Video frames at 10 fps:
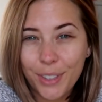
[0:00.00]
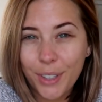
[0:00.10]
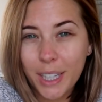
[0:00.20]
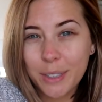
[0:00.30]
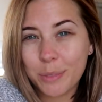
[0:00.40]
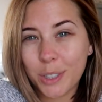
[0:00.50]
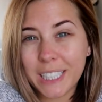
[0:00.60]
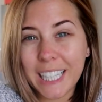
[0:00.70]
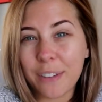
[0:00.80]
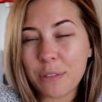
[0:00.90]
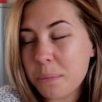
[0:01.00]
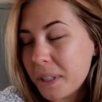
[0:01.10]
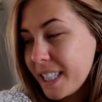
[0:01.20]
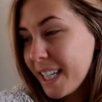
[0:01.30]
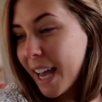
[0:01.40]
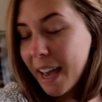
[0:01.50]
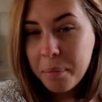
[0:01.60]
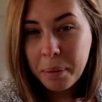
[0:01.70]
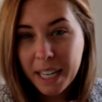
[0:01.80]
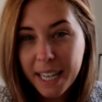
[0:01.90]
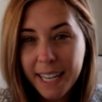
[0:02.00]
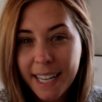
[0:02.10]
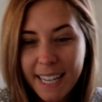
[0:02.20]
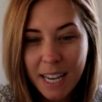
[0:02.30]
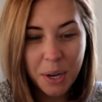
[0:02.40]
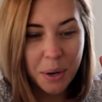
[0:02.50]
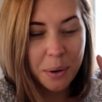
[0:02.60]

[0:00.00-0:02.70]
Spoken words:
Good morning, everybody. Happy